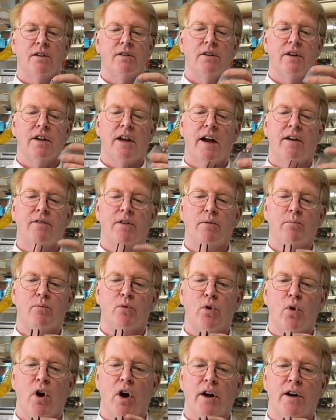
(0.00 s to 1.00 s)
They have the
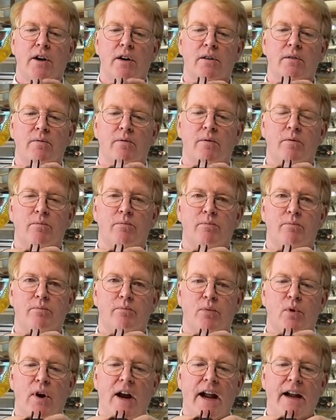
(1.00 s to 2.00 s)
broader
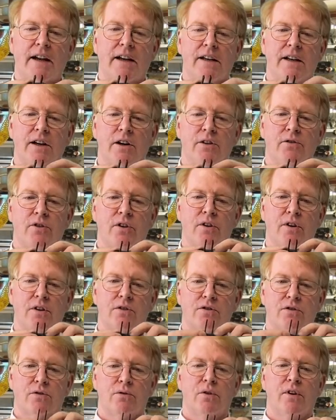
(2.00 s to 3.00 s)
bracket here, so you
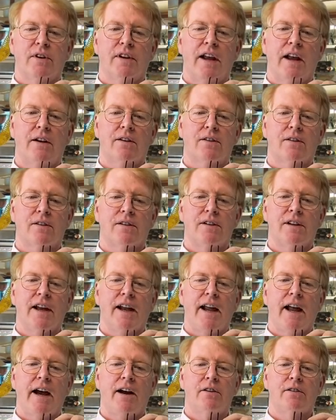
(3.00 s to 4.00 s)
can screw it down to the
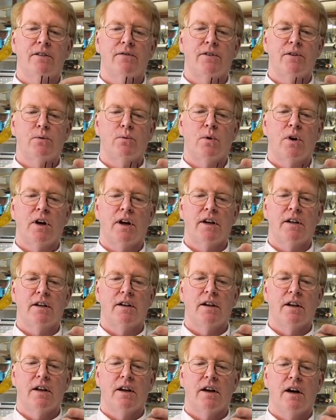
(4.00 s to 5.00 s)
layout if you want.